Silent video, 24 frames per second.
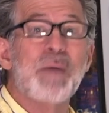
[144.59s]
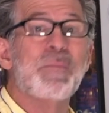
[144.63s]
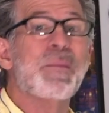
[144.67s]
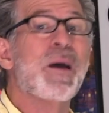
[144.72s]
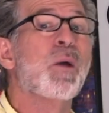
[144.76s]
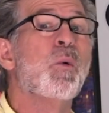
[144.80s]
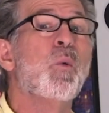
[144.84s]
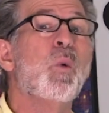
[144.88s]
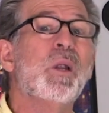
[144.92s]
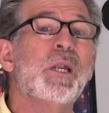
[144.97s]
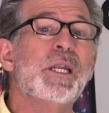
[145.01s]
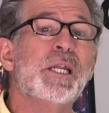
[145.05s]
Am
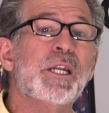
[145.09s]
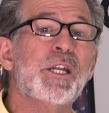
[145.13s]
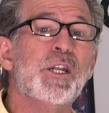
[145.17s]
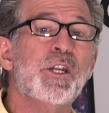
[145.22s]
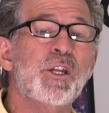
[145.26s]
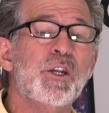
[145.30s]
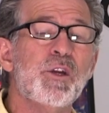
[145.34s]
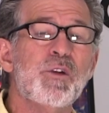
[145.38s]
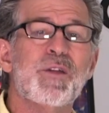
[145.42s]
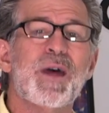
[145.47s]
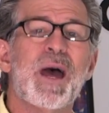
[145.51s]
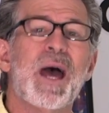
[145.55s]
I willing to
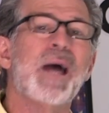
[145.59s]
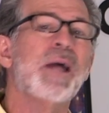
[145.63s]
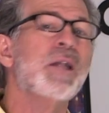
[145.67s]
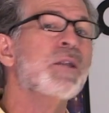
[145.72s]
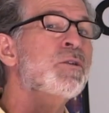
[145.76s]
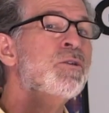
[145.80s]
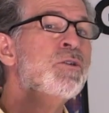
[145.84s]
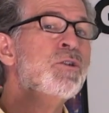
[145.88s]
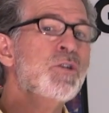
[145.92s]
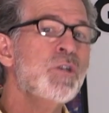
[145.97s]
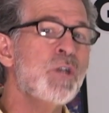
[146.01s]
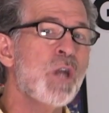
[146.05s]
do
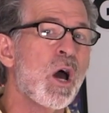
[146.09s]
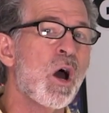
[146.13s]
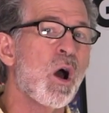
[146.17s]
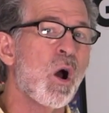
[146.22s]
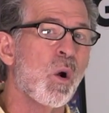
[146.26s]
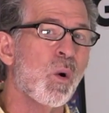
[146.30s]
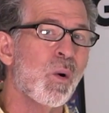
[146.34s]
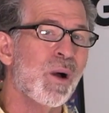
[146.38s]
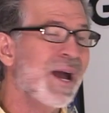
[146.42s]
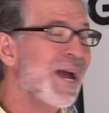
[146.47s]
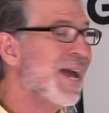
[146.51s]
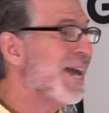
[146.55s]
that?
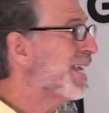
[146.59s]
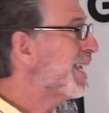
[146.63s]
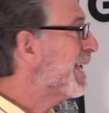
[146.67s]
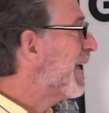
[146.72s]
No.